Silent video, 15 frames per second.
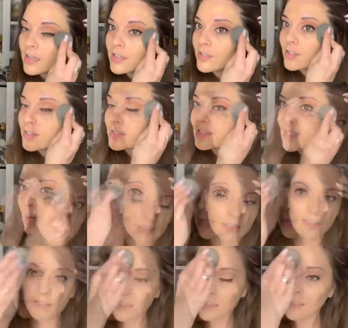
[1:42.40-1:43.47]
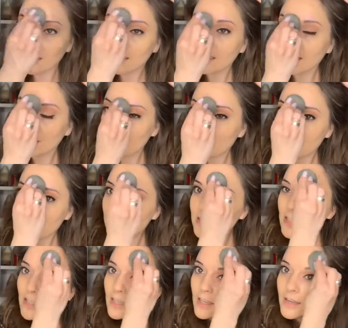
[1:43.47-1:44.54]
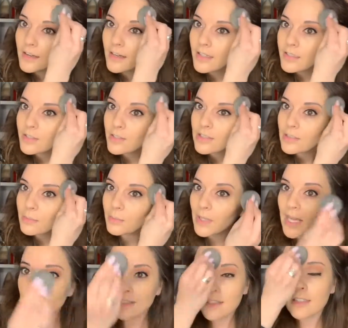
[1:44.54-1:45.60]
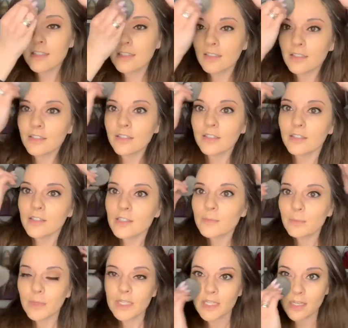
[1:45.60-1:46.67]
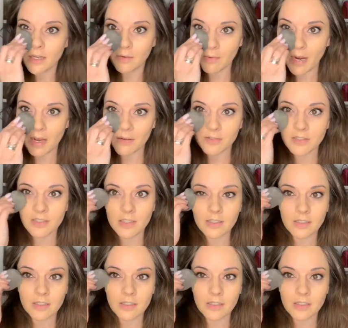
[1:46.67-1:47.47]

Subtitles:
You just tap, tap, tap. The biggest thing here is just to blend. Just blending around.